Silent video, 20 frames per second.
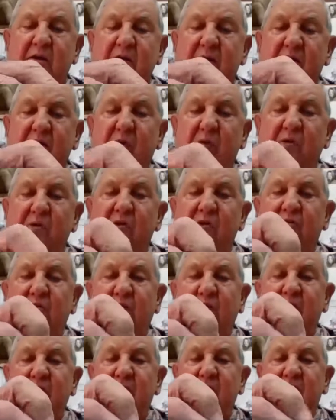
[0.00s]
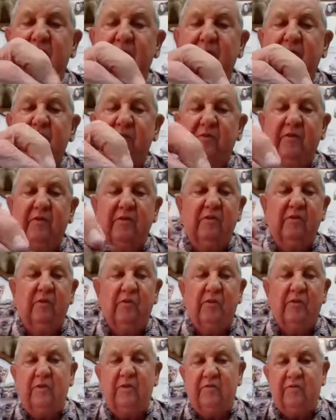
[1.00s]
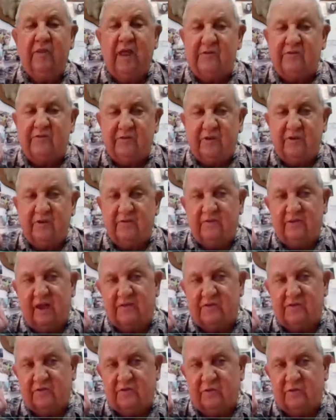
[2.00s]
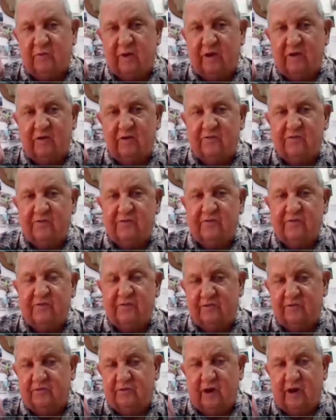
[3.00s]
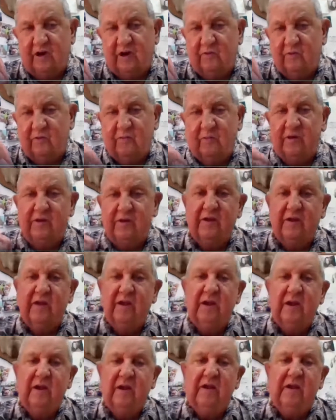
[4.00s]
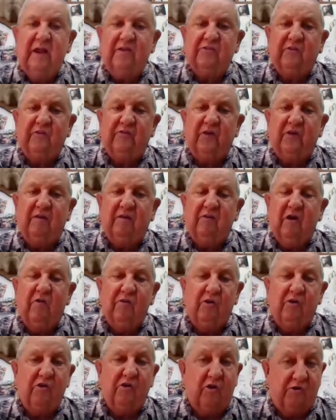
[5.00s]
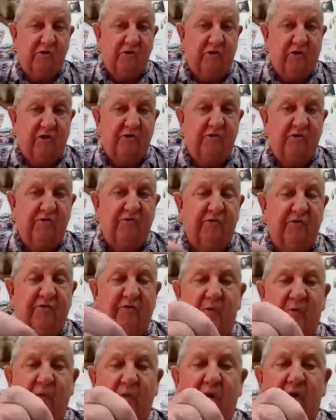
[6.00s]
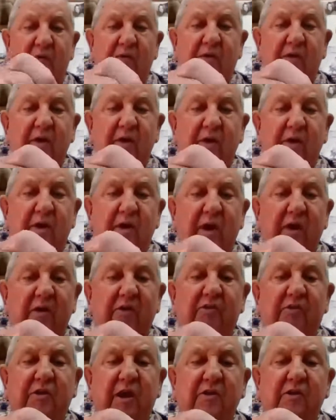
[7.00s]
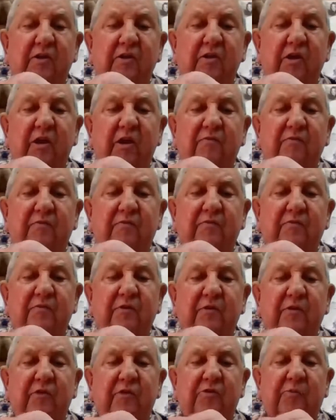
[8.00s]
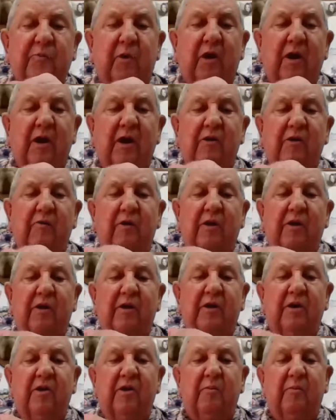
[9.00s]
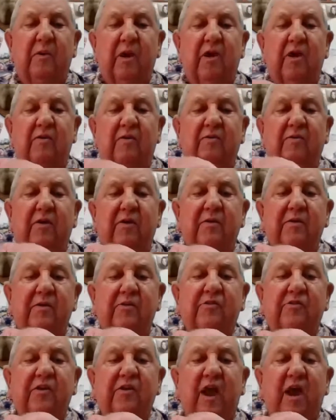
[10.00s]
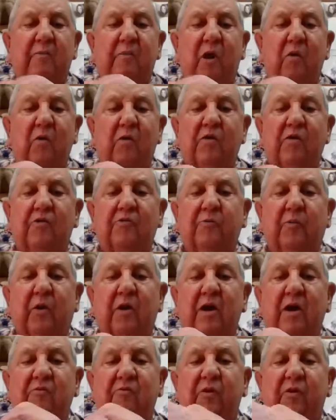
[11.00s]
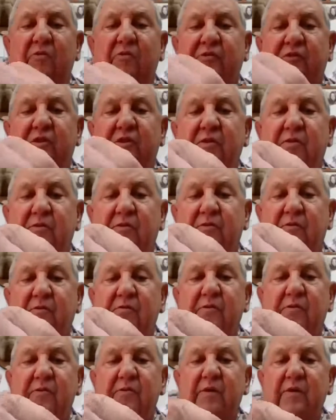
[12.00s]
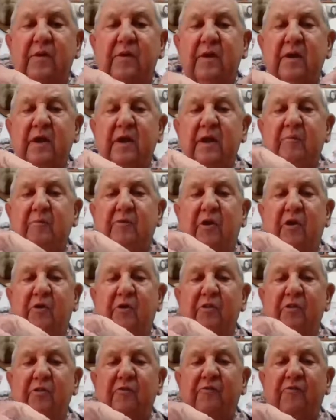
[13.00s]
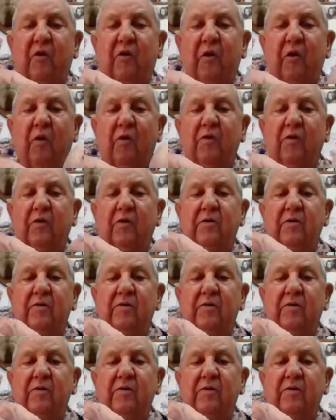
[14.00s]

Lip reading: You take that's just a regular Stanley rivet, and that's a 5/0 hook, or you can use a 4/0, and you take your little spring and run it in the middle of you see how I'm holding the spring real still, and I'm turning the frog.